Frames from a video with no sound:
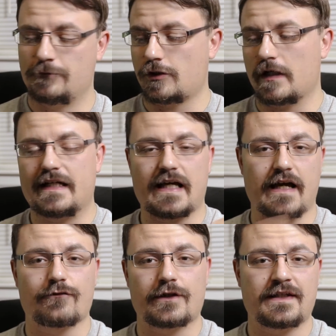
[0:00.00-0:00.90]
drain
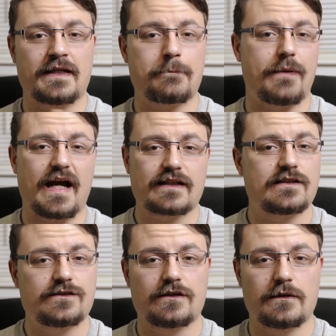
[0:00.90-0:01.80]
everything back
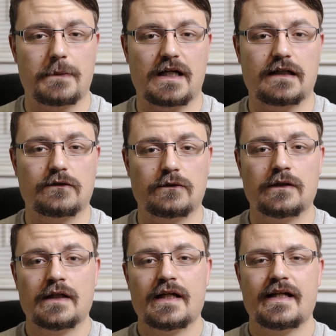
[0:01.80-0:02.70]
into the bottle.